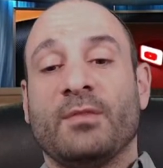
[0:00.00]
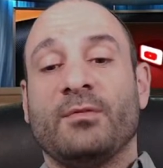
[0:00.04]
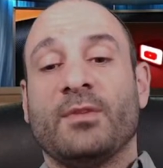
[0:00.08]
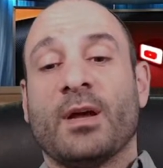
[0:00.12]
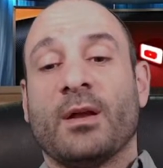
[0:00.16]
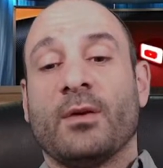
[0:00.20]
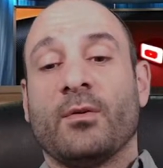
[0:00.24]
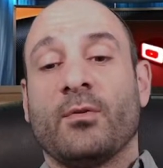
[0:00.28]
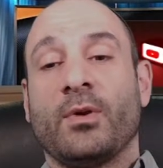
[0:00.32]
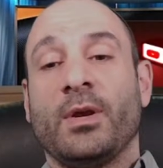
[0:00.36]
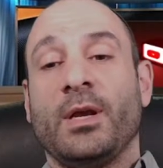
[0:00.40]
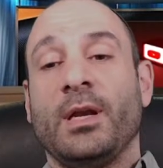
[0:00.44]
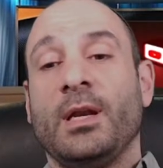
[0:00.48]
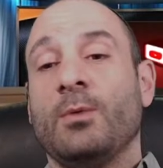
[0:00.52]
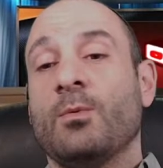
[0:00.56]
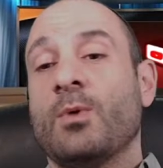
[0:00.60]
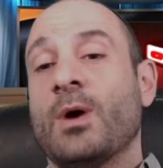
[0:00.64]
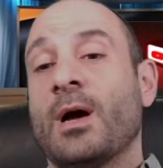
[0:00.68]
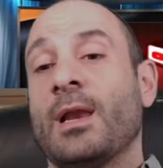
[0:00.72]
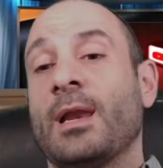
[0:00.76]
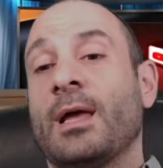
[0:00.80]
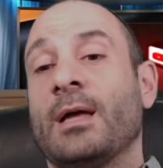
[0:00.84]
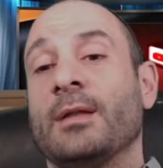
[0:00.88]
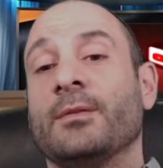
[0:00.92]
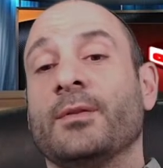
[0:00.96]
done really
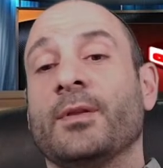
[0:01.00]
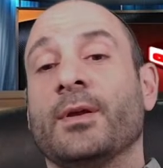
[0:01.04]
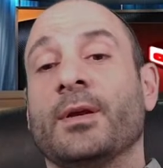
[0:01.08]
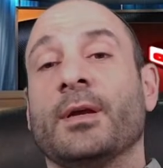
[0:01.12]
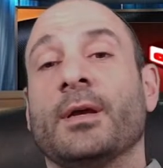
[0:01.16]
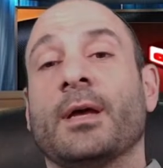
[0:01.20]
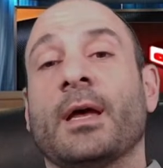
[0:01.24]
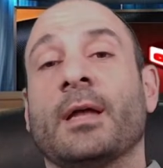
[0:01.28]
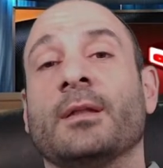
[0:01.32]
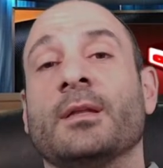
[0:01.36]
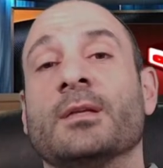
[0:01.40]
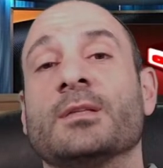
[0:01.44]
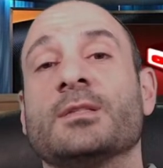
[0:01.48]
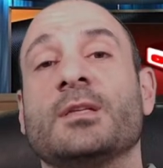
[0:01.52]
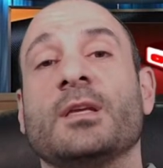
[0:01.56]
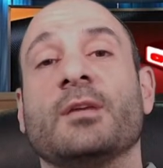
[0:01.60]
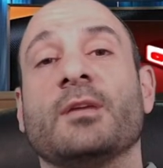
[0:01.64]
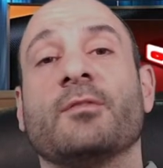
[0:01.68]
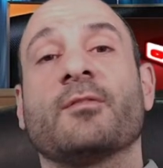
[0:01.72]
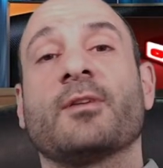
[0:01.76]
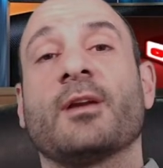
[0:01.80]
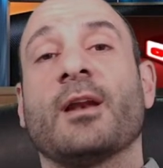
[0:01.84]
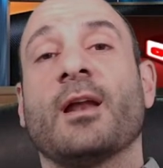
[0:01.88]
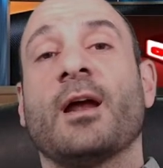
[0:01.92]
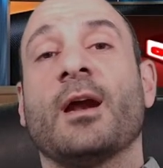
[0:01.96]
well under
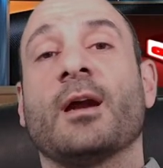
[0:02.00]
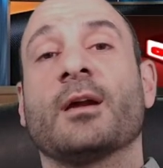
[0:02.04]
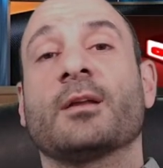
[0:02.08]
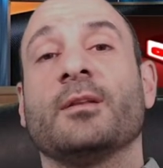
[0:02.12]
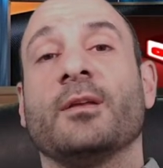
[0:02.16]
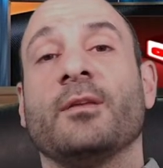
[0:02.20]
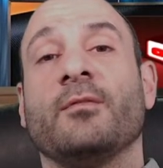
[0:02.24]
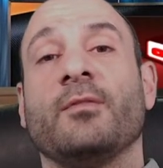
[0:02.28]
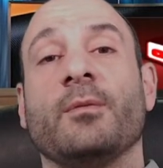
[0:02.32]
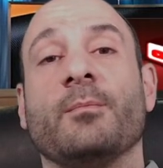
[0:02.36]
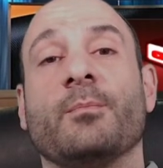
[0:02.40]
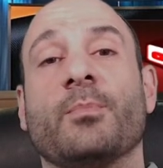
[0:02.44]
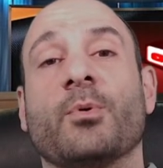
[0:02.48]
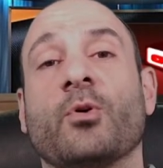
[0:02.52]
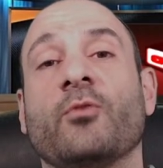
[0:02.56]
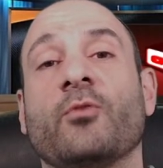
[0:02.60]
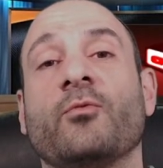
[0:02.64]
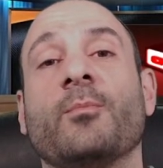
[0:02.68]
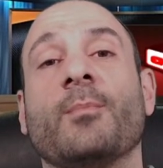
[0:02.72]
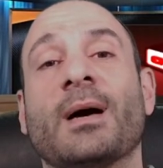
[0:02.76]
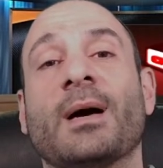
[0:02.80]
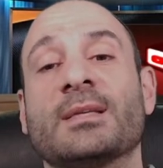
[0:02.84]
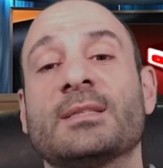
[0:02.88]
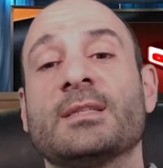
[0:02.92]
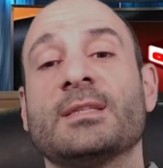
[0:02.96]
Steve Clark. They've improved
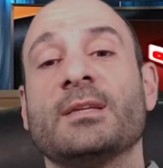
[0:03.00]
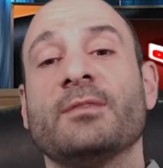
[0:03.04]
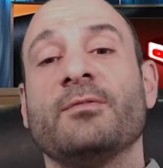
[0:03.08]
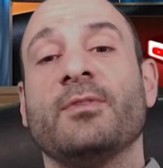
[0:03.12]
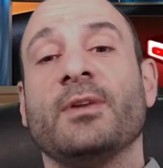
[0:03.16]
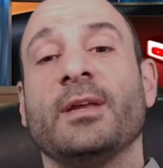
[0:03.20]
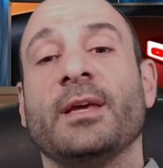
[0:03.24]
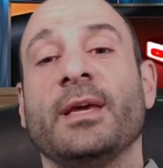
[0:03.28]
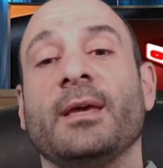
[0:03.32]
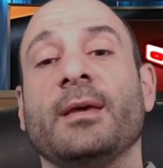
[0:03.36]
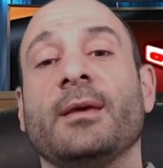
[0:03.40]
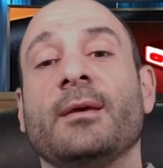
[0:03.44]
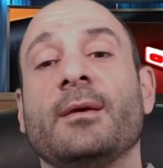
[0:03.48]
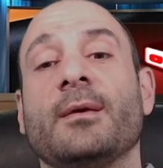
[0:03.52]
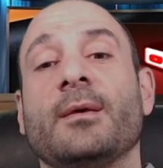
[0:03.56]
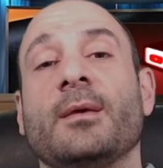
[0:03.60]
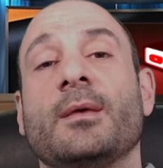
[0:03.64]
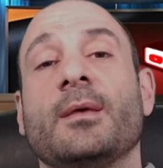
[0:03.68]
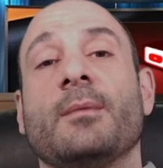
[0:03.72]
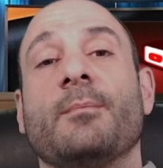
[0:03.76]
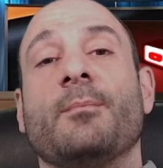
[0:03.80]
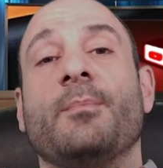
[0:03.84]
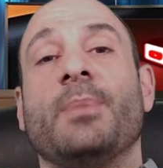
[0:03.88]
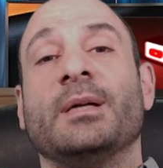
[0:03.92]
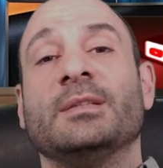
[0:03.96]
massively,
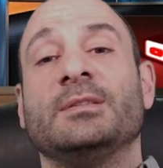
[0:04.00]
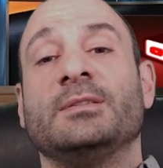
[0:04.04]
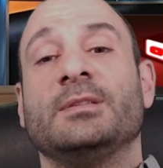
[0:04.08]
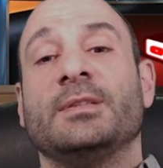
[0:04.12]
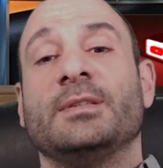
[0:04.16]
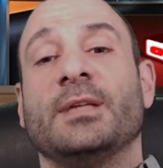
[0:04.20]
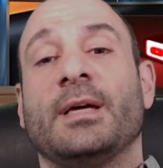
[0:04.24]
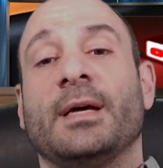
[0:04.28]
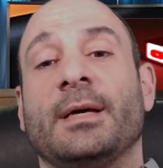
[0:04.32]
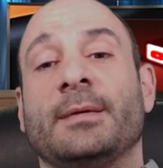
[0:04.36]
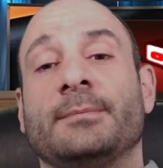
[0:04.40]
but